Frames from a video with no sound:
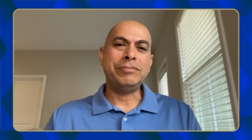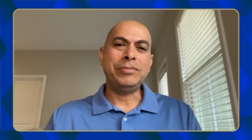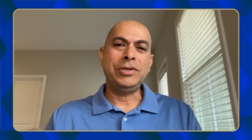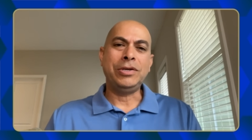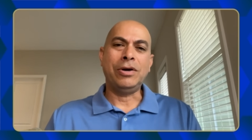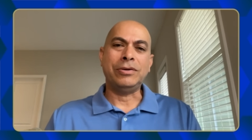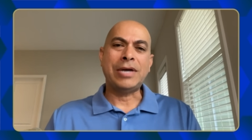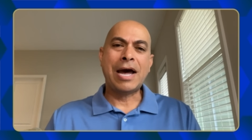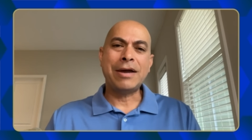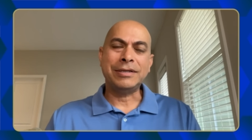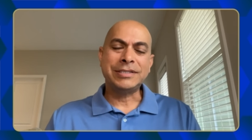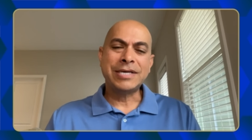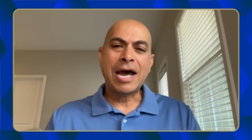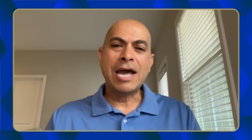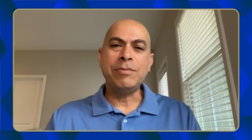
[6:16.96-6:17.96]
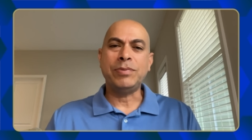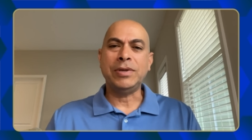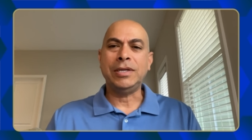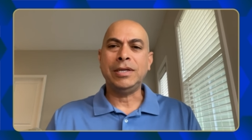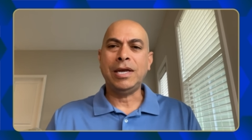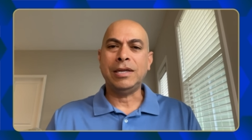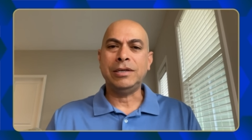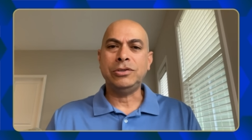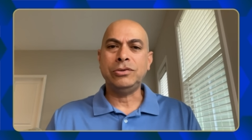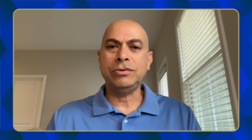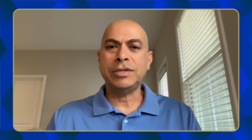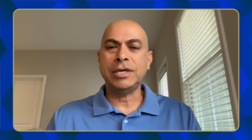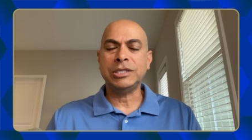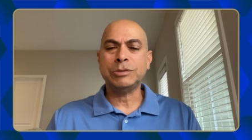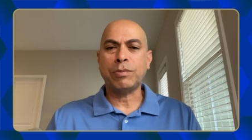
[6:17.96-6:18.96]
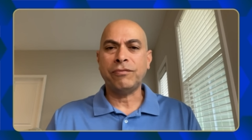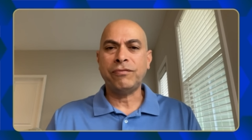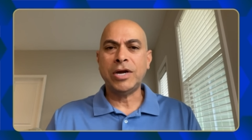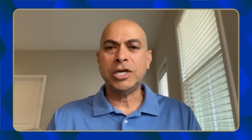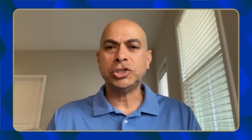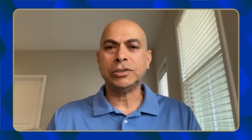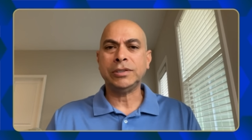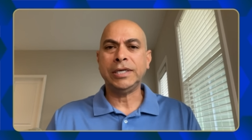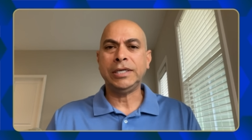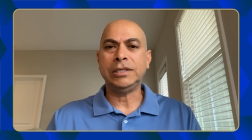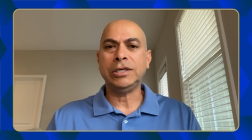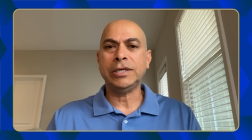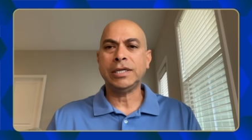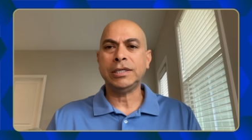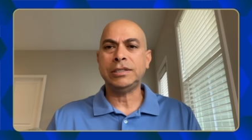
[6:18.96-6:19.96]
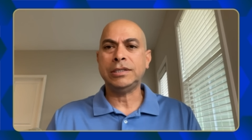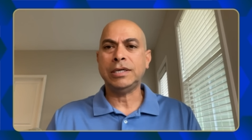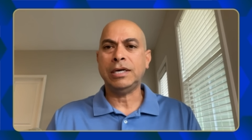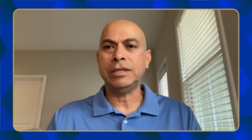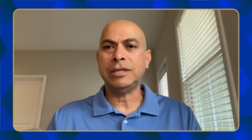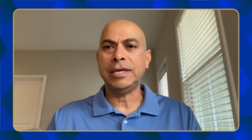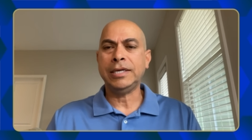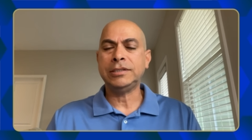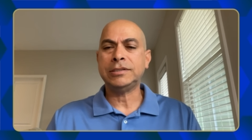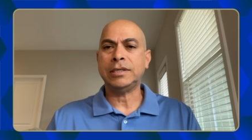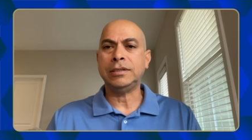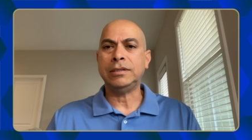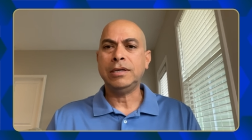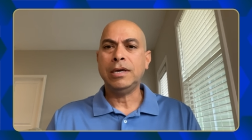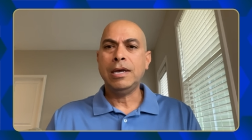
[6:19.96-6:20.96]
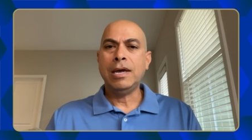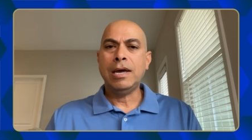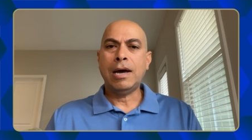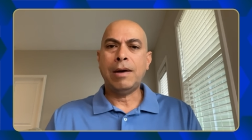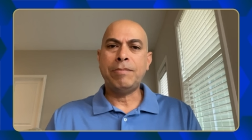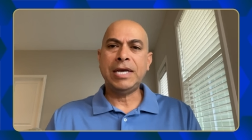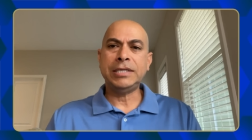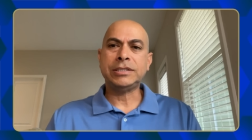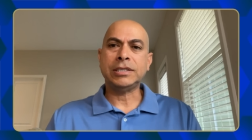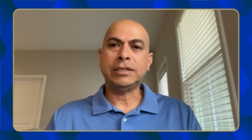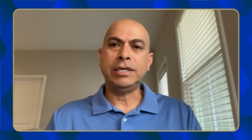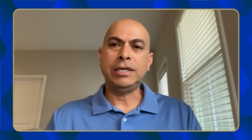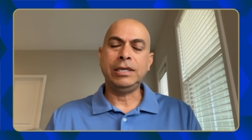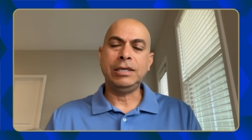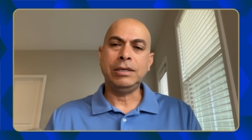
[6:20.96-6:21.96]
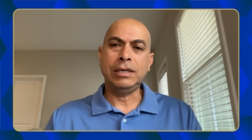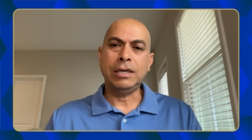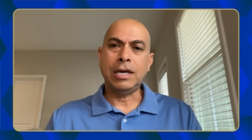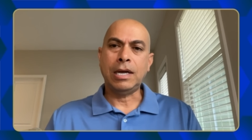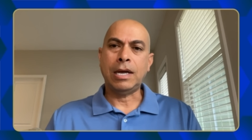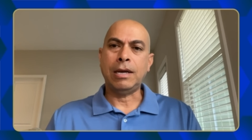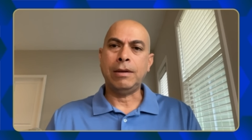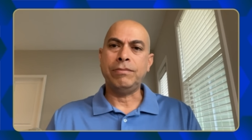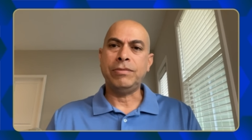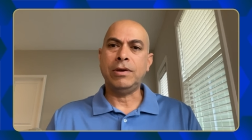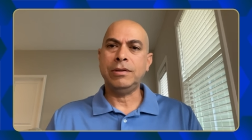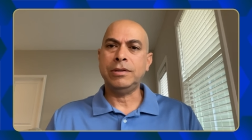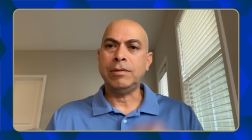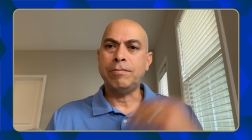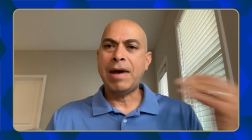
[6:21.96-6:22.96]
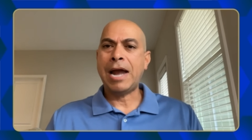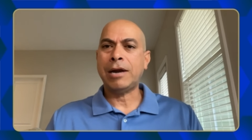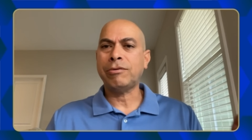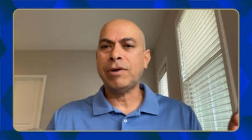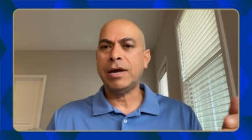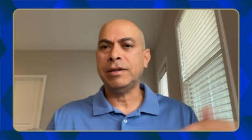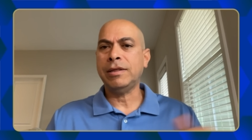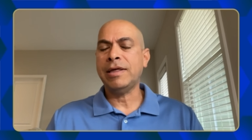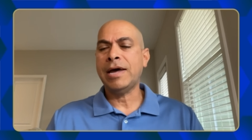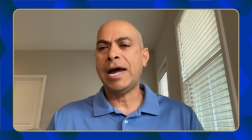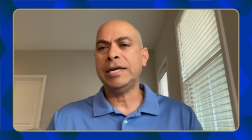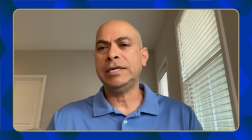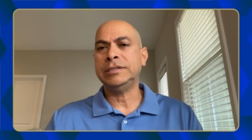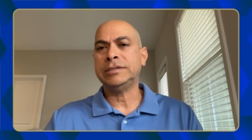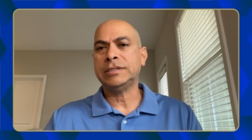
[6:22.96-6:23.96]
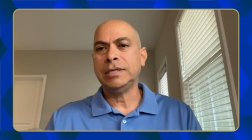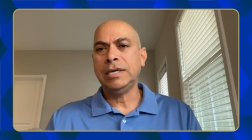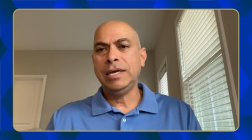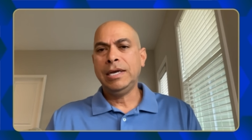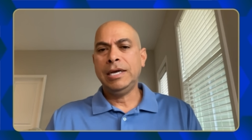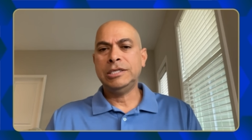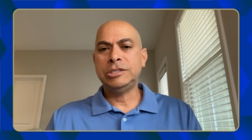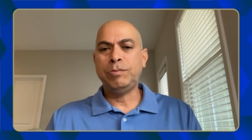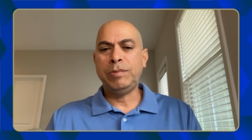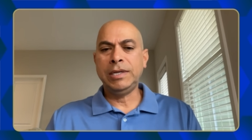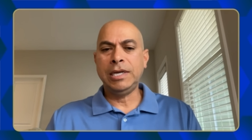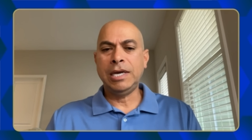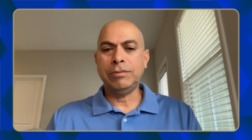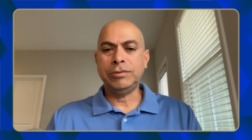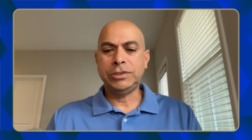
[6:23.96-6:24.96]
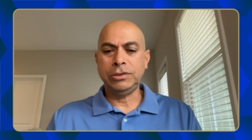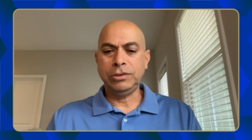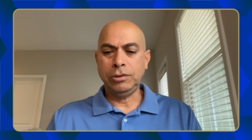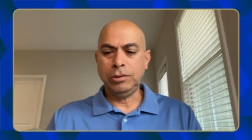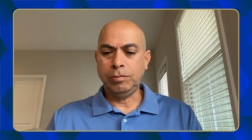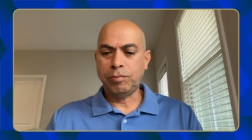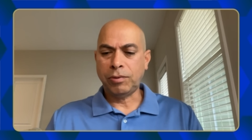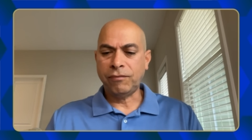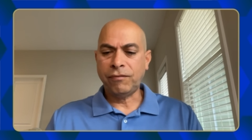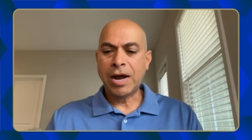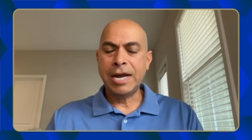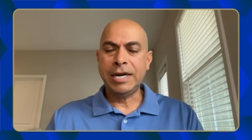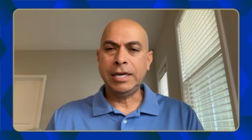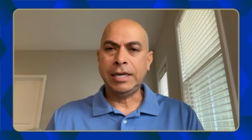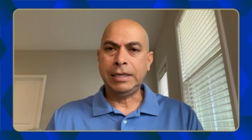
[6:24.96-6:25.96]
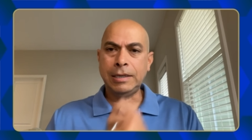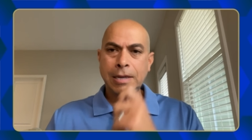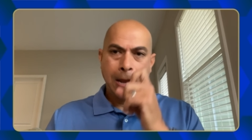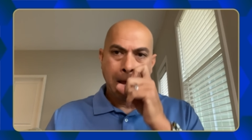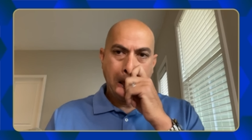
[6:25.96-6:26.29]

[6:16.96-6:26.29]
you know, how to type and do things professionally, look at things. And basically the background of that is being able to provide a